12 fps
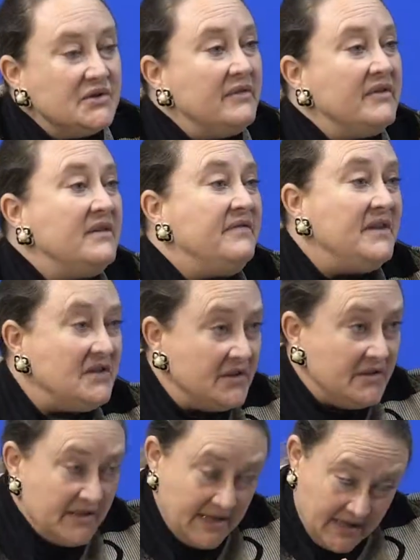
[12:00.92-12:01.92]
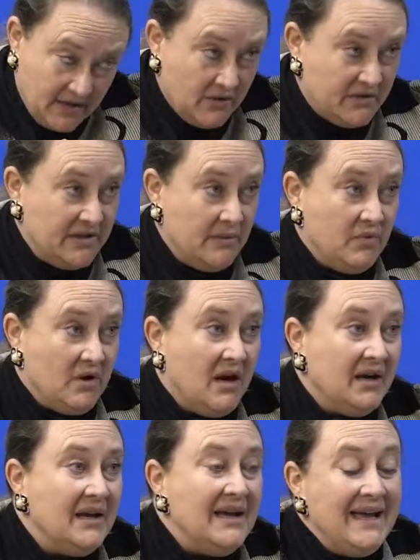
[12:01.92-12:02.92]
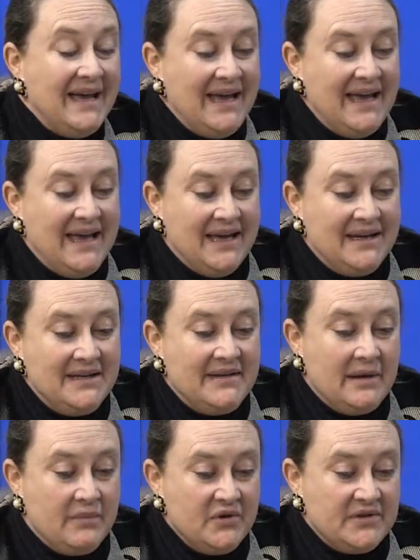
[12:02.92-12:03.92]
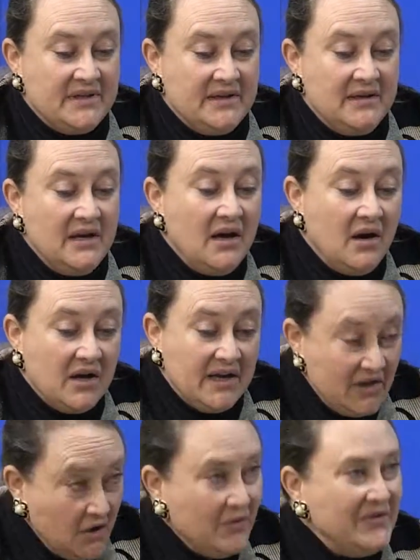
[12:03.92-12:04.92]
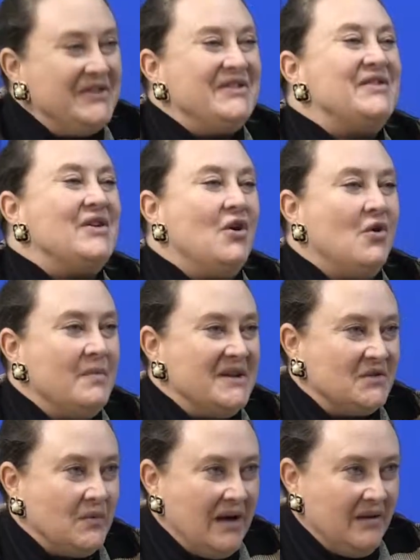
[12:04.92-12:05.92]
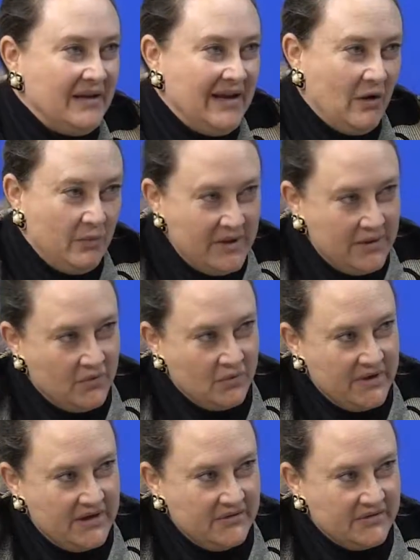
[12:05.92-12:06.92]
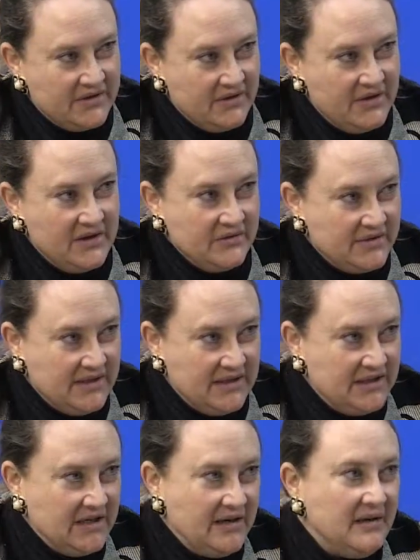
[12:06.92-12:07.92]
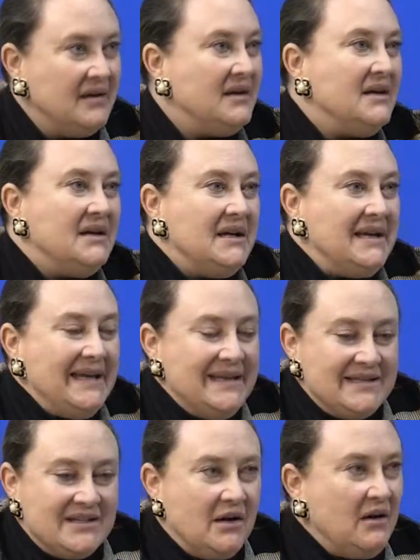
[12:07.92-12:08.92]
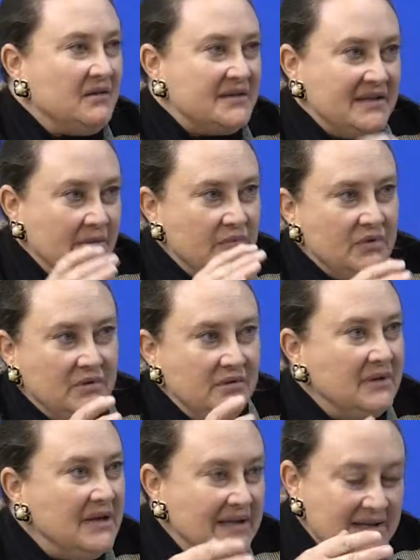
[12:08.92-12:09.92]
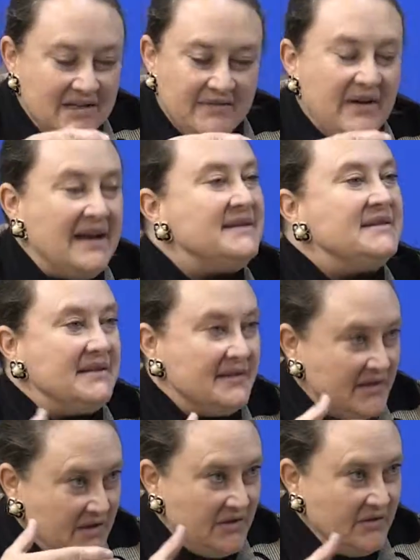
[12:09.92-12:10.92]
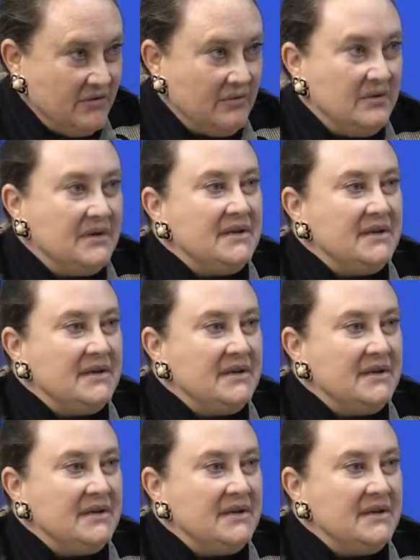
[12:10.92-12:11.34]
have an efficiency coach at BROC, and that person can go into the home as well and help people reduce their usage and install simple devices to